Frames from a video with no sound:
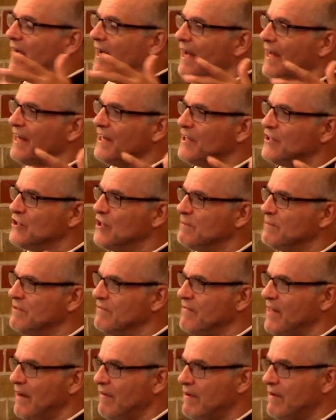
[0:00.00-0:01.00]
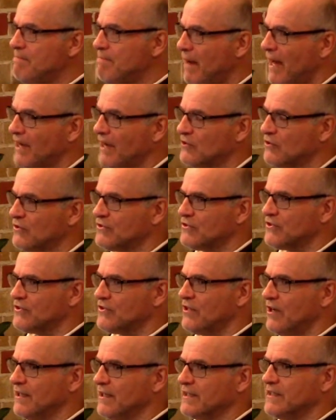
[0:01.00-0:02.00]
And in terms of their impact on
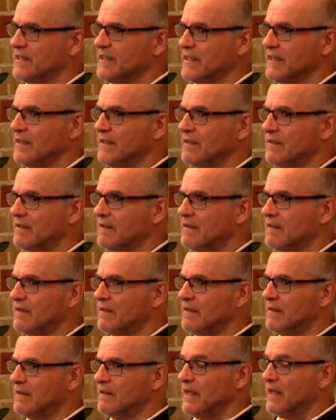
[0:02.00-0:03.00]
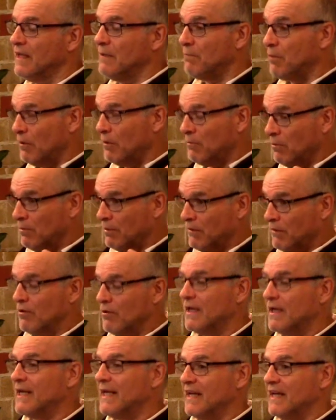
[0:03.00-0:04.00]
society, it probably
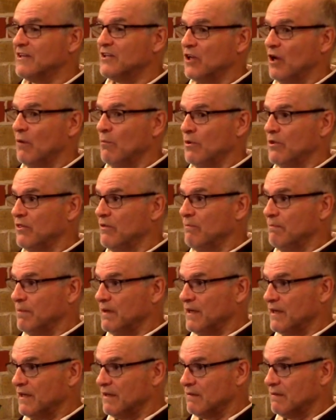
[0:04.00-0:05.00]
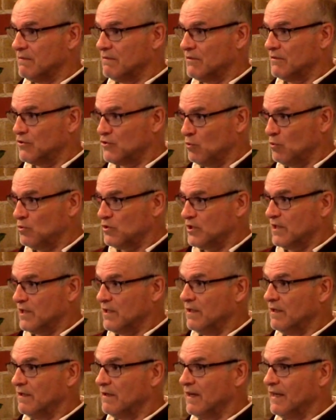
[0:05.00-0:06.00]
really ended up with them being
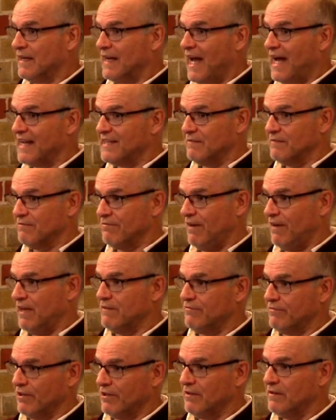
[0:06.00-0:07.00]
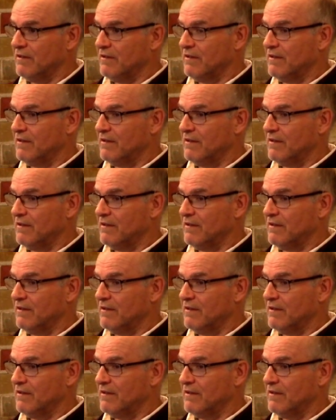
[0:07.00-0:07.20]
salty and adding flavour,